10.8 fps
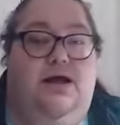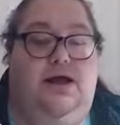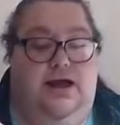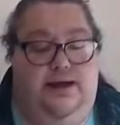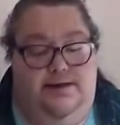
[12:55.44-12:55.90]

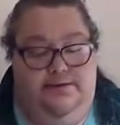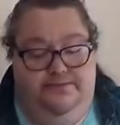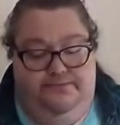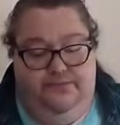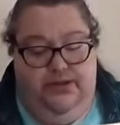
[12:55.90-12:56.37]

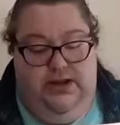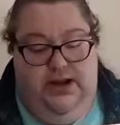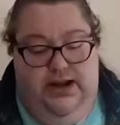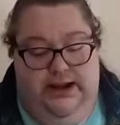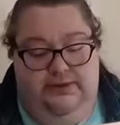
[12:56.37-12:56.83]

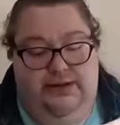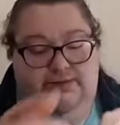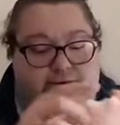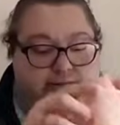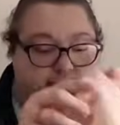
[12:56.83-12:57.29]
I
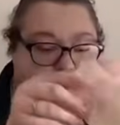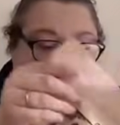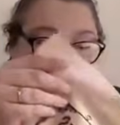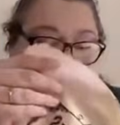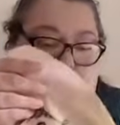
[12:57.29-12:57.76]
left
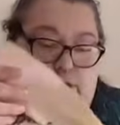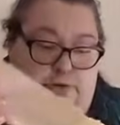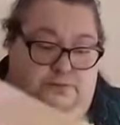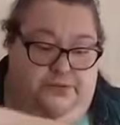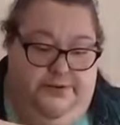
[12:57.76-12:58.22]
this in a
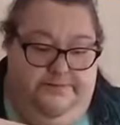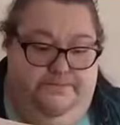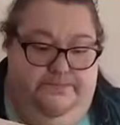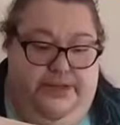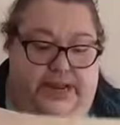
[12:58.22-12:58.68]
hoop,
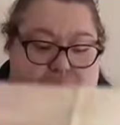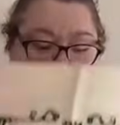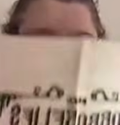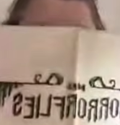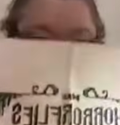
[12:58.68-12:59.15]
and
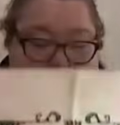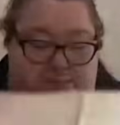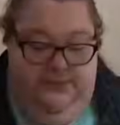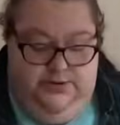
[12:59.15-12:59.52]
the hoop